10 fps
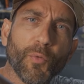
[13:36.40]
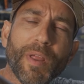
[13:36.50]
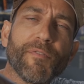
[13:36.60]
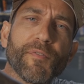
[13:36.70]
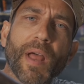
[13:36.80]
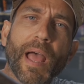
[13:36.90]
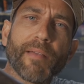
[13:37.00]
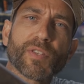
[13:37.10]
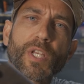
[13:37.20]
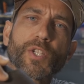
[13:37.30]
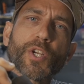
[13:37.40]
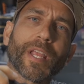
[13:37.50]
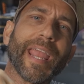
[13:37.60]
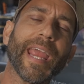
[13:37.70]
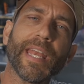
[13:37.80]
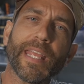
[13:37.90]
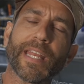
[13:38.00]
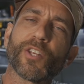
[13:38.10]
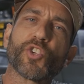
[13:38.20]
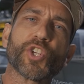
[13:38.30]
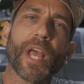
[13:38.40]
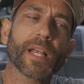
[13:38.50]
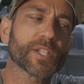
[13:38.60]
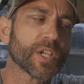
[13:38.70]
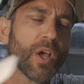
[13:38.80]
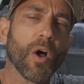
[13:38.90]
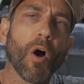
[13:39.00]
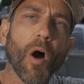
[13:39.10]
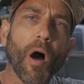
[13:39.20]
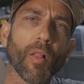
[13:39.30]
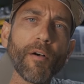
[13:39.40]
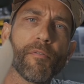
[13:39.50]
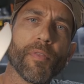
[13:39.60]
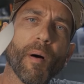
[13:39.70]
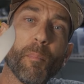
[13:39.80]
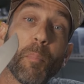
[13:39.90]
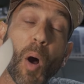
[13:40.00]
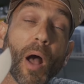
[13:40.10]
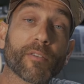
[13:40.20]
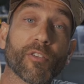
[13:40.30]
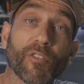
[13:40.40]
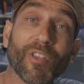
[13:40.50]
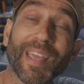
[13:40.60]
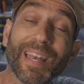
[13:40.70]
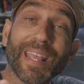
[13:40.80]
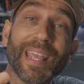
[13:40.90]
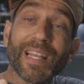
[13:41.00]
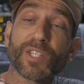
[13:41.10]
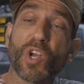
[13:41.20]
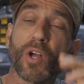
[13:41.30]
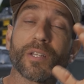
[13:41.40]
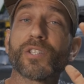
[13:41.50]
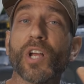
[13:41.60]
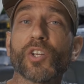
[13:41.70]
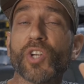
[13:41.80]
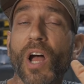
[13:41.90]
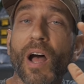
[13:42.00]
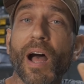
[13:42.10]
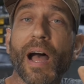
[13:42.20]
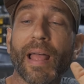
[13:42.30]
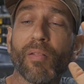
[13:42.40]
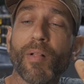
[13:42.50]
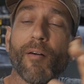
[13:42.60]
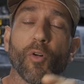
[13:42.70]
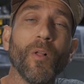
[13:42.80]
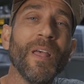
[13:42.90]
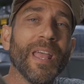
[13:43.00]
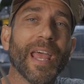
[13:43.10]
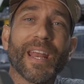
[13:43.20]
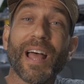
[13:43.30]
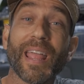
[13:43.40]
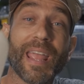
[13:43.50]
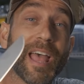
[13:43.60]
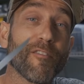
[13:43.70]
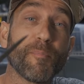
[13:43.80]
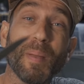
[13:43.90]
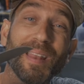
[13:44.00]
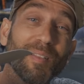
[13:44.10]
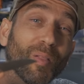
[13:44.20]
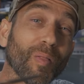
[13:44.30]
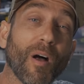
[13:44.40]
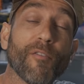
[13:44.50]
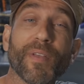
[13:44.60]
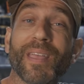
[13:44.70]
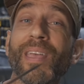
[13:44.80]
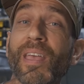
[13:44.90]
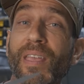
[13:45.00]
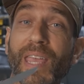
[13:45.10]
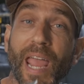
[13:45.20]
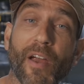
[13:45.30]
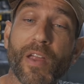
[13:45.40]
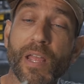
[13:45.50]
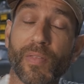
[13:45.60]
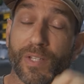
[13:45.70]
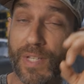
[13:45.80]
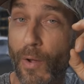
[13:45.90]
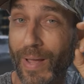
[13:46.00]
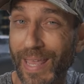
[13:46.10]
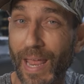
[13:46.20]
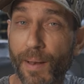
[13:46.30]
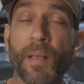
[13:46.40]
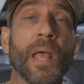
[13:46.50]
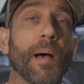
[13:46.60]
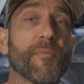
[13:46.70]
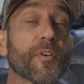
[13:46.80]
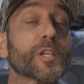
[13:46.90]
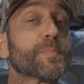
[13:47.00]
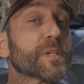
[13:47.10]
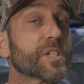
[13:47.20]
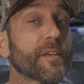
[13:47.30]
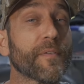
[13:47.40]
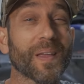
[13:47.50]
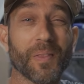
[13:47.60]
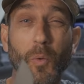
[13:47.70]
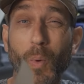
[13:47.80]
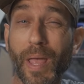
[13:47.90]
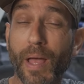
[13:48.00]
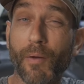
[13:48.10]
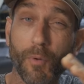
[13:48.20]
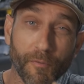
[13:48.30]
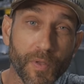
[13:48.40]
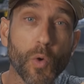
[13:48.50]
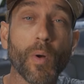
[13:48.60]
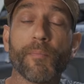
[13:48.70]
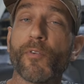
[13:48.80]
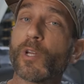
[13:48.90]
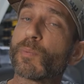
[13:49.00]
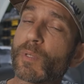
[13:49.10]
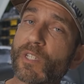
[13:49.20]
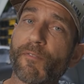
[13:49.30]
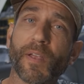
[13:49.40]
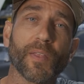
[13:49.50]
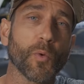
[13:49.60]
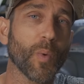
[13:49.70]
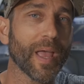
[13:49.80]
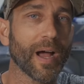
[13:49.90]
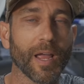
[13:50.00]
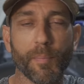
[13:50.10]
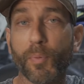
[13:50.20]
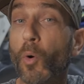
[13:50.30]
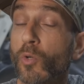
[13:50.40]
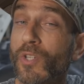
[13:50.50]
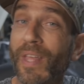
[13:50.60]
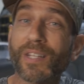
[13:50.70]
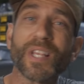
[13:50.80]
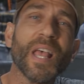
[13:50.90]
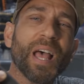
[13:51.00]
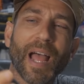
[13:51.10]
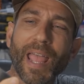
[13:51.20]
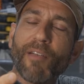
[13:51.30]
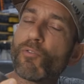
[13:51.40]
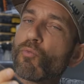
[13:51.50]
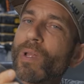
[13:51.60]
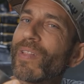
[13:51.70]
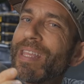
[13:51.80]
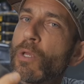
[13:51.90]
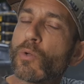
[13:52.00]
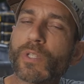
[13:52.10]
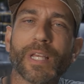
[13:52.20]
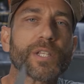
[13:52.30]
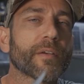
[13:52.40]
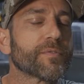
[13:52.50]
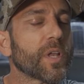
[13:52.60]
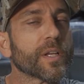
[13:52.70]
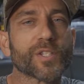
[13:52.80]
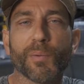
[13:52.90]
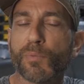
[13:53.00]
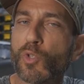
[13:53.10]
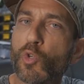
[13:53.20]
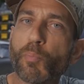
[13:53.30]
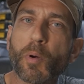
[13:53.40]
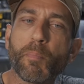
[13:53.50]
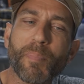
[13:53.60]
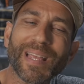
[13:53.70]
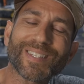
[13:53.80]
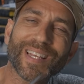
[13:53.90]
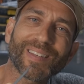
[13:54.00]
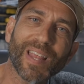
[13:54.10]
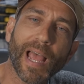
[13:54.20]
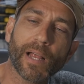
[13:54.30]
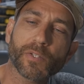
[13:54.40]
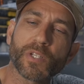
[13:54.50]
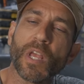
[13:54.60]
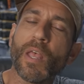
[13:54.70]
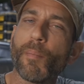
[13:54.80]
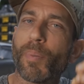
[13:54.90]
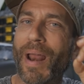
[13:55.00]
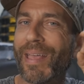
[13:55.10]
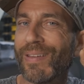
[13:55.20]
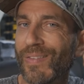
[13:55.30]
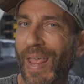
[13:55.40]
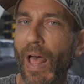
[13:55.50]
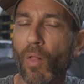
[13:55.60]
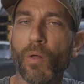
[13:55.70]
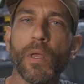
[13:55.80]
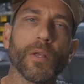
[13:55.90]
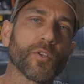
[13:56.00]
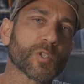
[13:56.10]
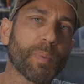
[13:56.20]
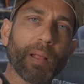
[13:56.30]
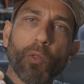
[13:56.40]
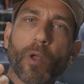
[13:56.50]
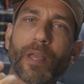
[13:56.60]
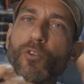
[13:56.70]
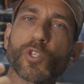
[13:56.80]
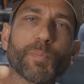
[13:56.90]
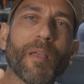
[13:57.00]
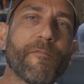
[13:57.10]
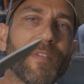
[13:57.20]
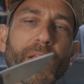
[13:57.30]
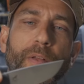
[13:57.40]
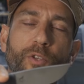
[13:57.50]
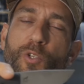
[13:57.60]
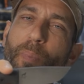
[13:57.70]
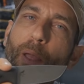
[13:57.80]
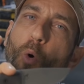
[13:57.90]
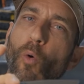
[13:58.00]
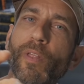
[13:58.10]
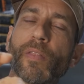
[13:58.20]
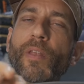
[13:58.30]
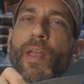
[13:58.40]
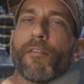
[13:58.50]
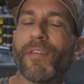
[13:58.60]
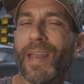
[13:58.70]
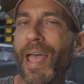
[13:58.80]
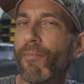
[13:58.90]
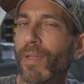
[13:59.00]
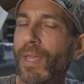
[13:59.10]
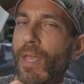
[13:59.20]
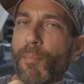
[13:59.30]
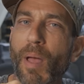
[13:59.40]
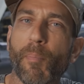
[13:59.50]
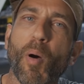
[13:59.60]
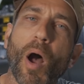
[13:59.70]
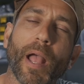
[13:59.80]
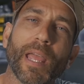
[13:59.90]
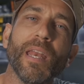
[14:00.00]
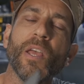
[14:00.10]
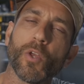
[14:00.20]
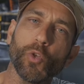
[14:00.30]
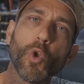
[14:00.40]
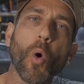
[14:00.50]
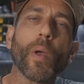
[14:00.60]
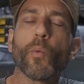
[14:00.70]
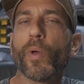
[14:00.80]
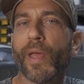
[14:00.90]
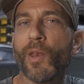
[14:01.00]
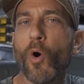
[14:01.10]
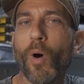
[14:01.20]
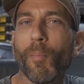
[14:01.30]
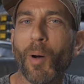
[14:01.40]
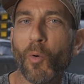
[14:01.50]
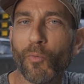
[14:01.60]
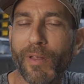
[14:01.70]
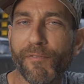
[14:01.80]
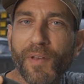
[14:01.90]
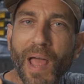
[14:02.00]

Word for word: the Reiff Knives Circadian checks all of the boxes. It hits on such a high level, and I have been loving carrying this. Now again, I'm very specific in the way I review. I'm very specific in the way I approach things. I haven't really used this. I've done some super basic tasks, but I can tell just by looking, just by feeling, just by holding the knife and having it in my pocket, knowing what I know about Reiff